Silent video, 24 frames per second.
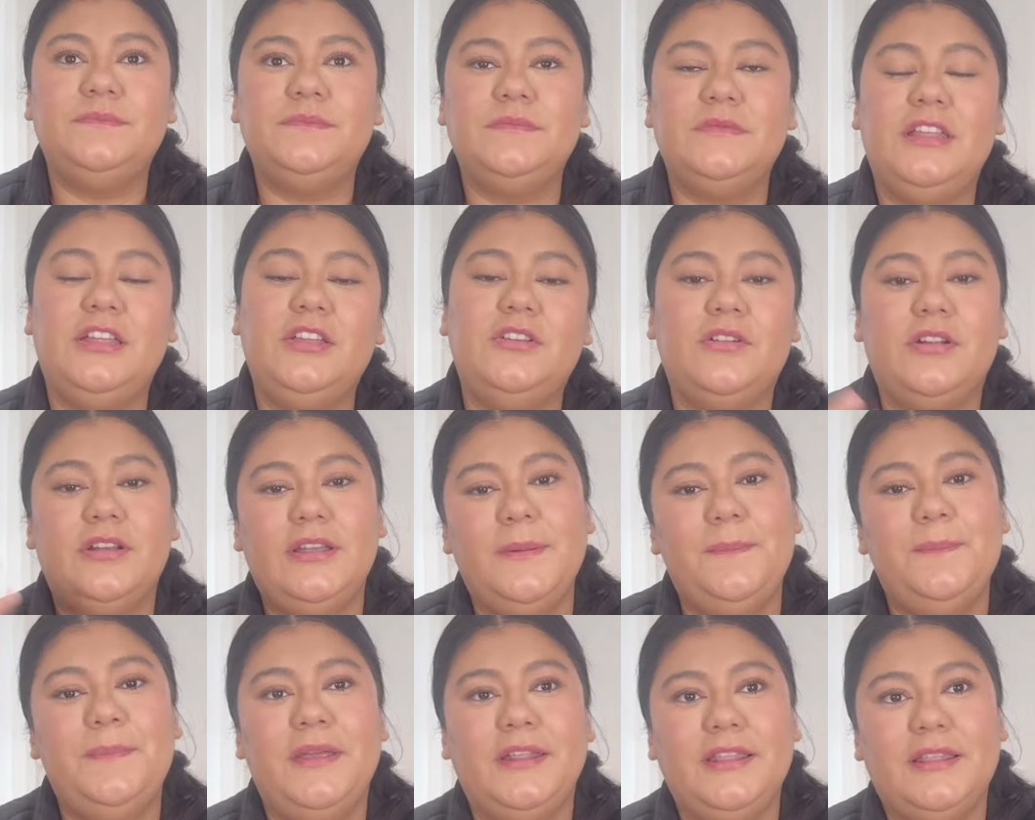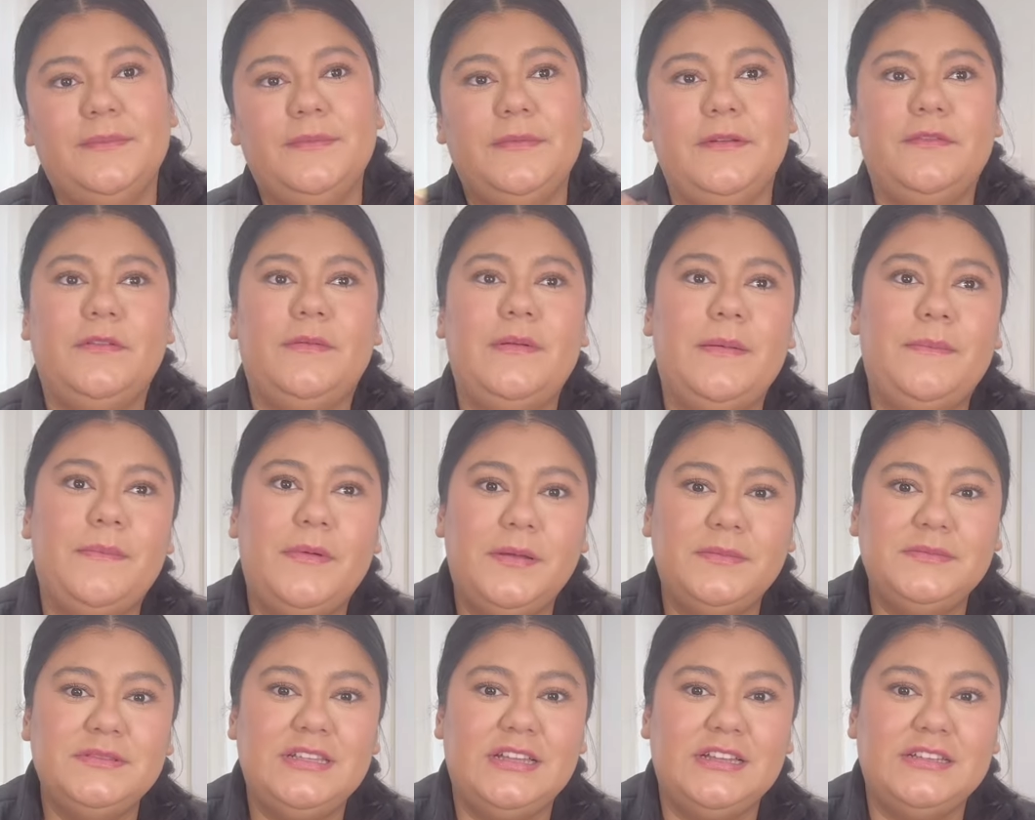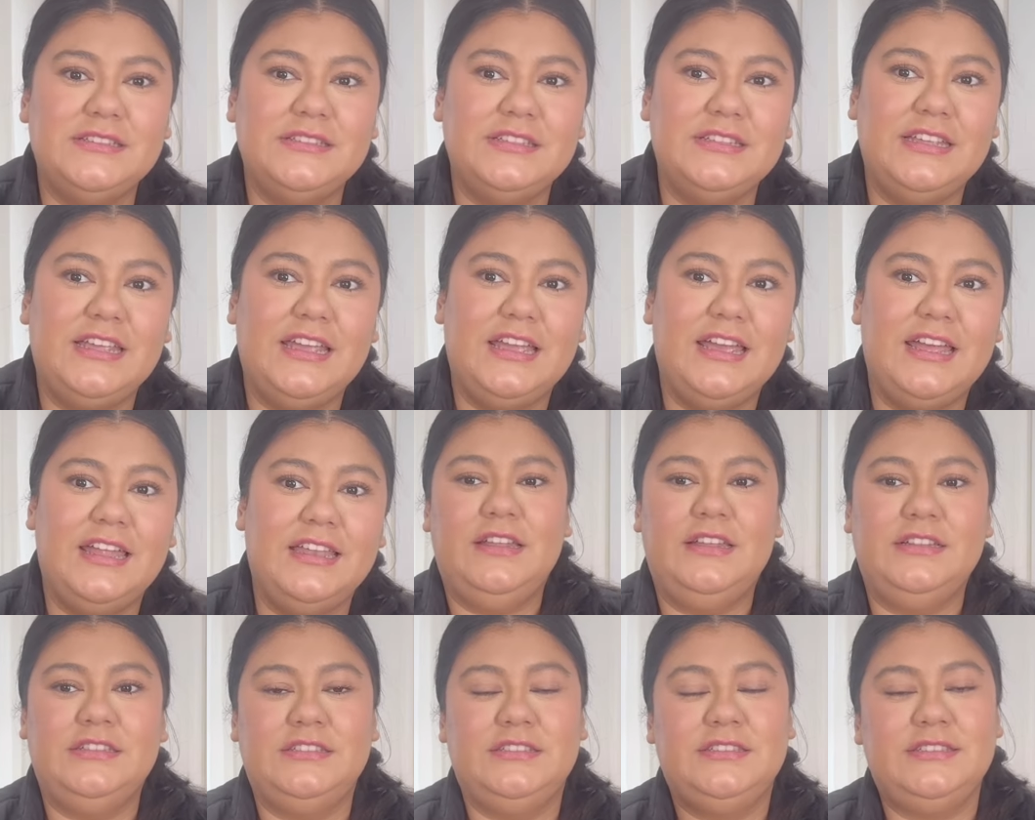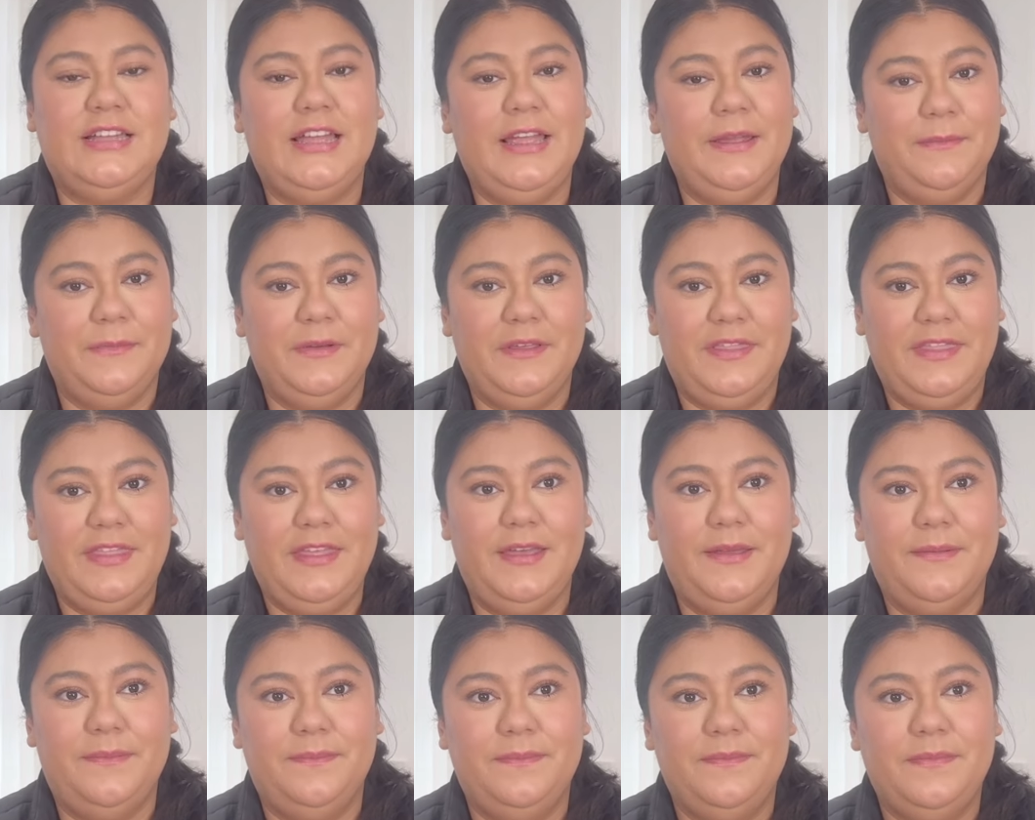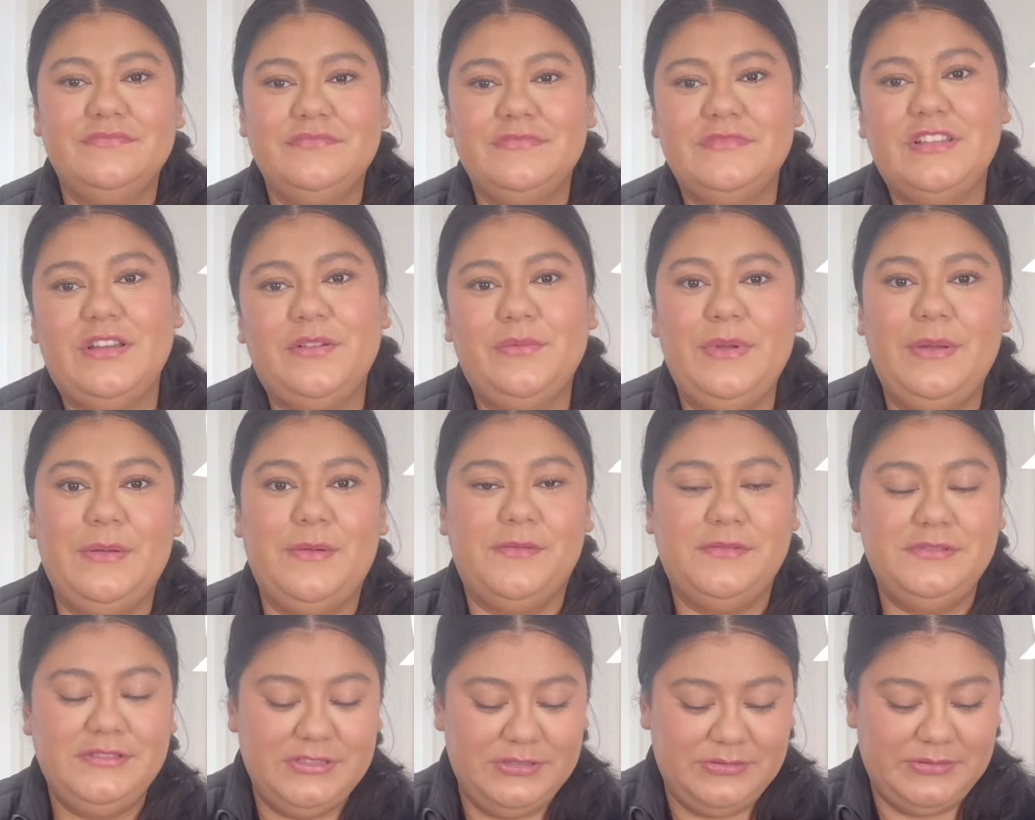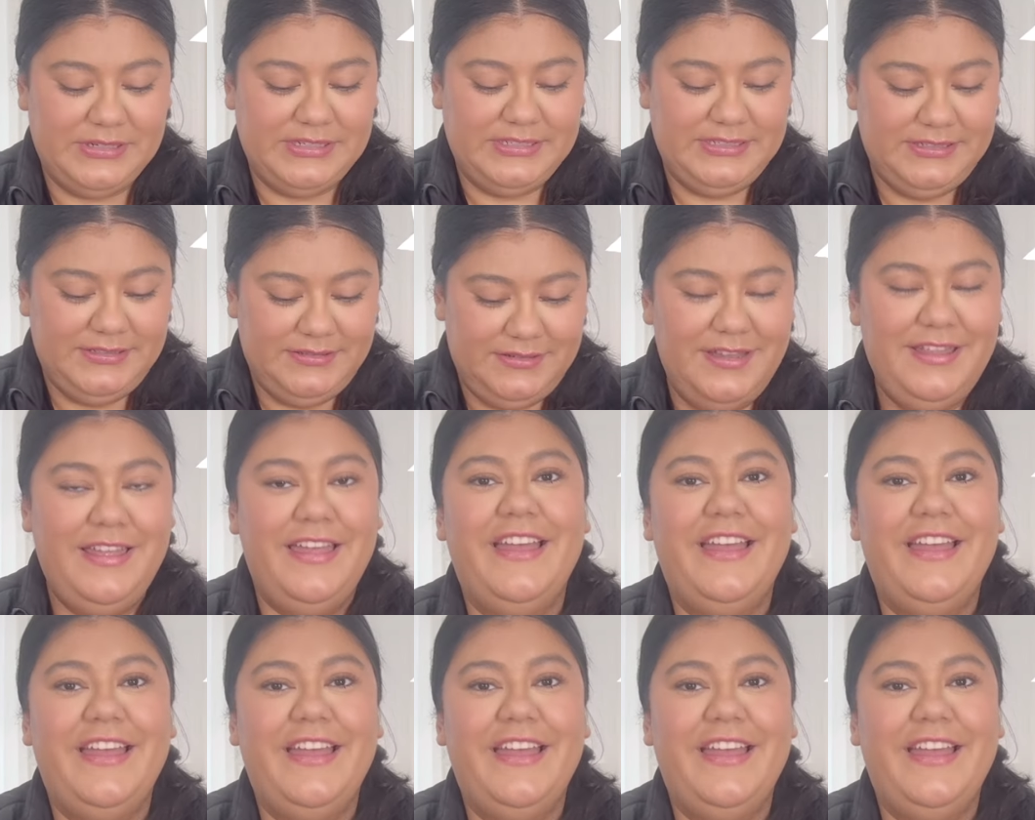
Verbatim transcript: Later on, I pick them up at my mom's house again. It's time with them. Wait, what was the question?